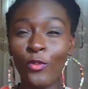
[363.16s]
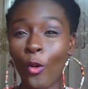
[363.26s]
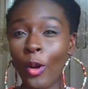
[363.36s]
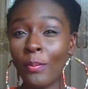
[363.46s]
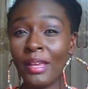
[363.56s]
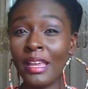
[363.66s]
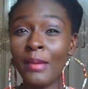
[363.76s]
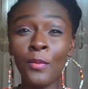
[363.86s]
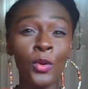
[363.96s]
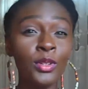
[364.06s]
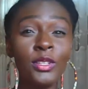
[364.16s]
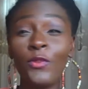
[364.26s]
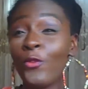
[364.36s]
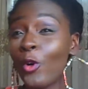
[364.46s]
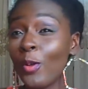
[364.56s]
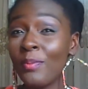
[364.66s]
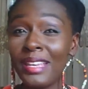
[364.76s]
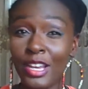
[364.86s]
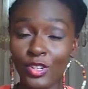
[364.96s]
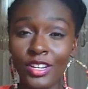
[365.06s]
4B, mostly
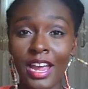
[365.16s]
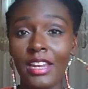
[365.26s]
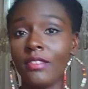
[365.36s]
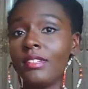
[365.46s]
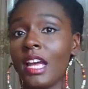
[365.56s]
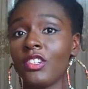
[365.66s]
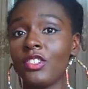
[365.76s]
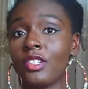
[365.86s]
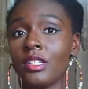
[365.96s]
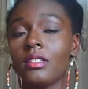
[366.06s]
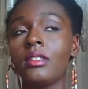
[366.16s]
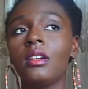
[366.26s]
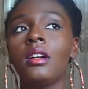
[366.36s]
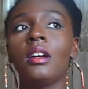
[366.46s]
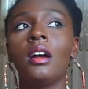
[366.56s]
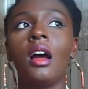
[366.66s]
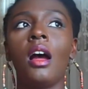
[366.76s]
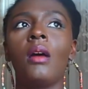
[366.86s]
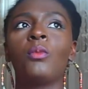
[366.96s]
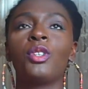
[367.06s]
4B-ish kind of texture,
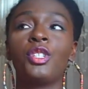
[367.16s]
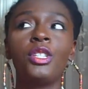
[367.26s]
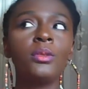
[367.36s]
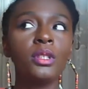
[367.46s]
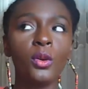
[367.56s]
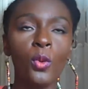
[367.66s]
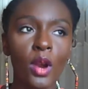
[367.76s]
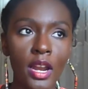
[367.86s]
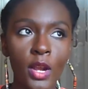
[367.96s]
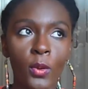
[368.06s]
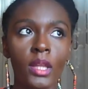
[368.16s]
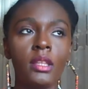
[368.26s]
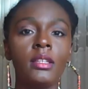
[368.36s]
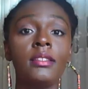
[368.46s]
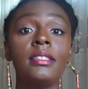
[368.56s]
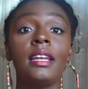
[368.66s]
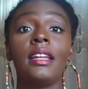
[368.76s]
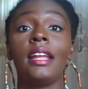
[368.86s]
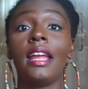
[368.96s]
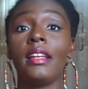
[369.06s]
which she wasn't quarreling with.
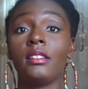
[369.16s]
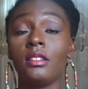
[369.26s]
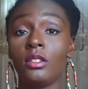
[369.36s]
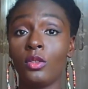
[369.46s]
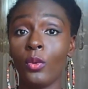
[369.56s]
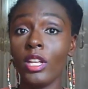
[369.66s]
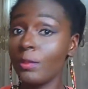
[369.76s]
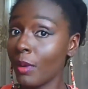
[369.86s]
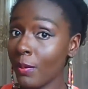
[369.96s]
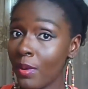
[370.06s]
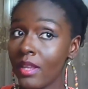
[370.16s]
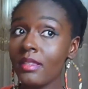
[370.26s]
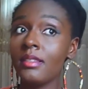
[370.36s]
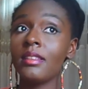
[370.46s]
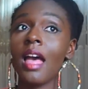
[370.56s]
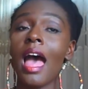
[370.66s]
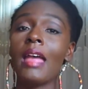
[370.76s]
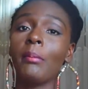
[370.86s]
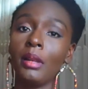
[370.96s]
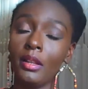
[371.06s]
Did it do its purpose? I
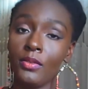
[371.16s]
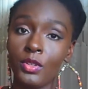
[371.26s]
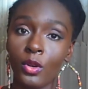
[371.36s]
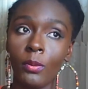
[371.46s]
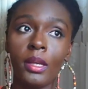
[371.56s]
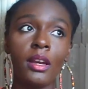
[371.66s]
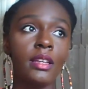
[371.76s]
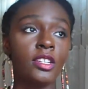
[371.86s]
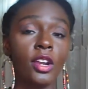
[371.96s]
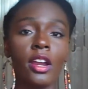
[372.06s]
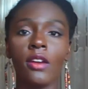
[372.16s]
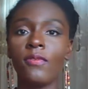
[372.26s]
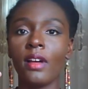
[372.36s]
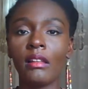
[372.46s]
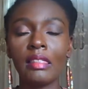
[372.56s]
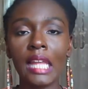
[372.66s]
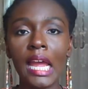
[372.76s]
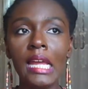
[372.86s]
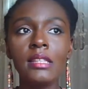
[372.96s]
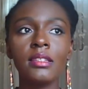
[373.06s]
believe so, because her hair felt
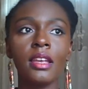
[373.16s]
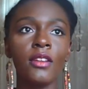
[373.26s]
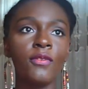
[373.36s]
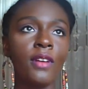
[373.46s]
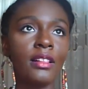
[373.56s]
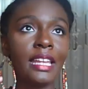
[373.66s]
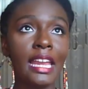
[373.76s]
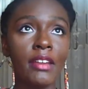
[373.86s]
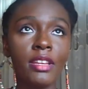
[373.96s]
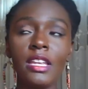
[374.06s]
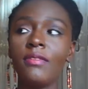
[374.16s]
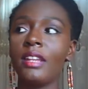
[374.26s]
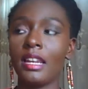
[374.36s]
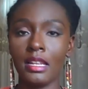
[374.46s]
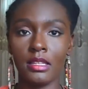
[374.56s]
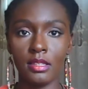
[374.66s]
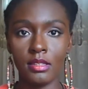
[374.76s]
light, it felt airy, even in its